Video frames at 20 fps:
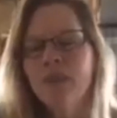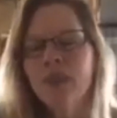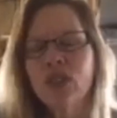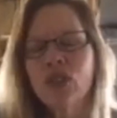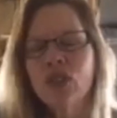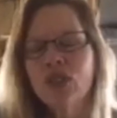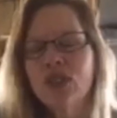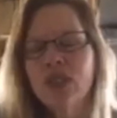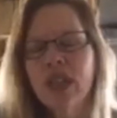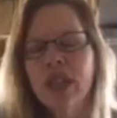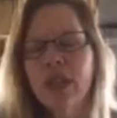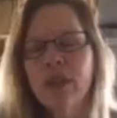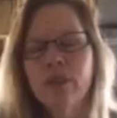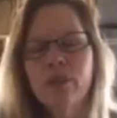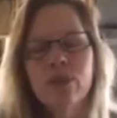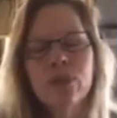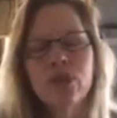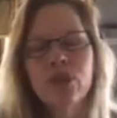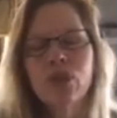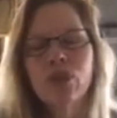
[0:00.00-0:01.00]
and just let
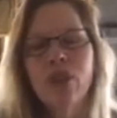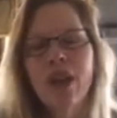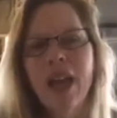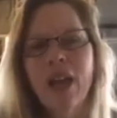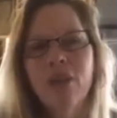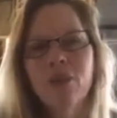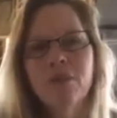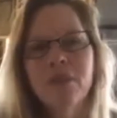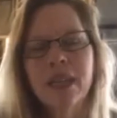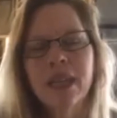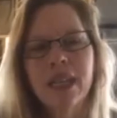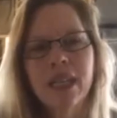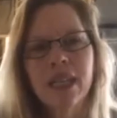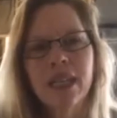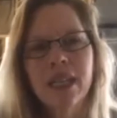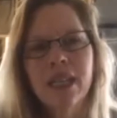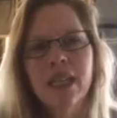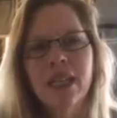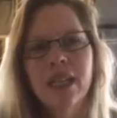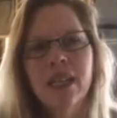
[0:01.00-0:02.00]
Him surround
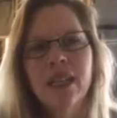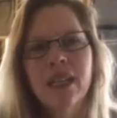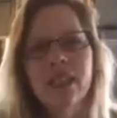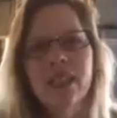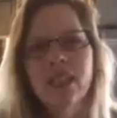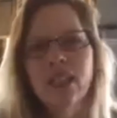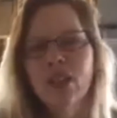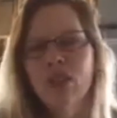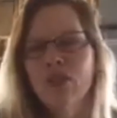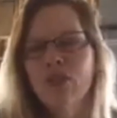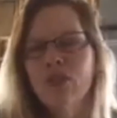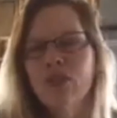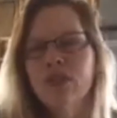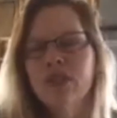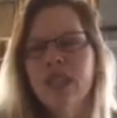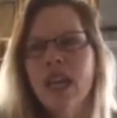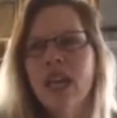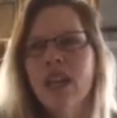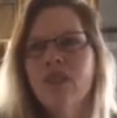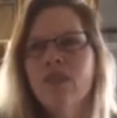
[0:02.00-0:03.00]
me, you know,
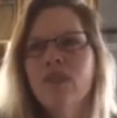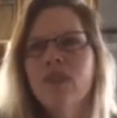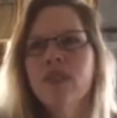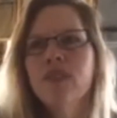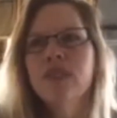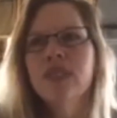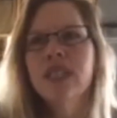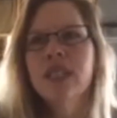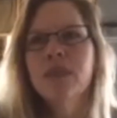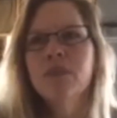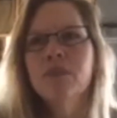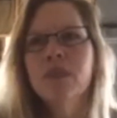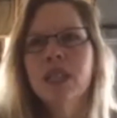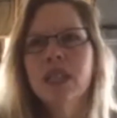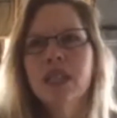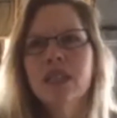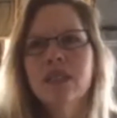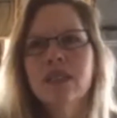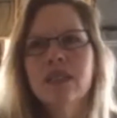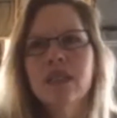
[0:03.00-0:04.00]
10-15
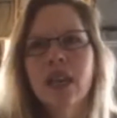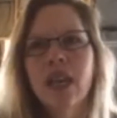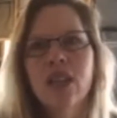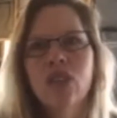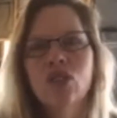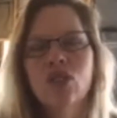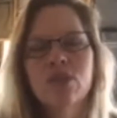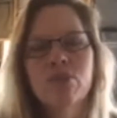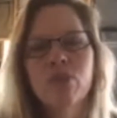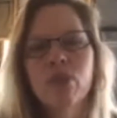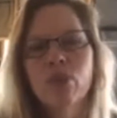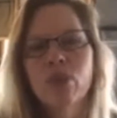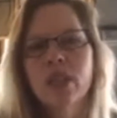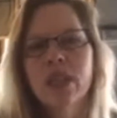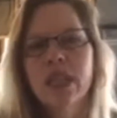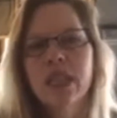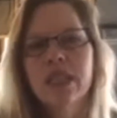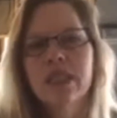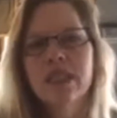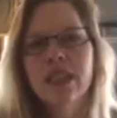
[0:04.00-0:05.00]
minutes and just
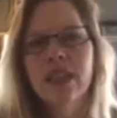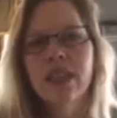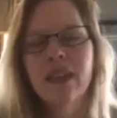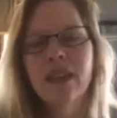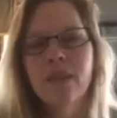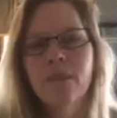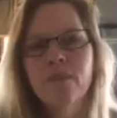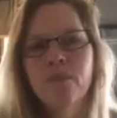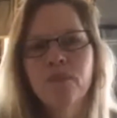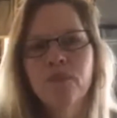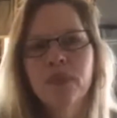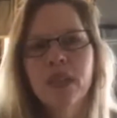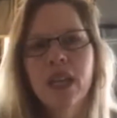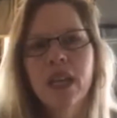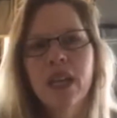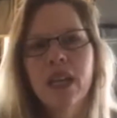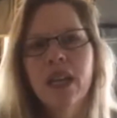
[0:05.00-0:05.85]
pulling into Him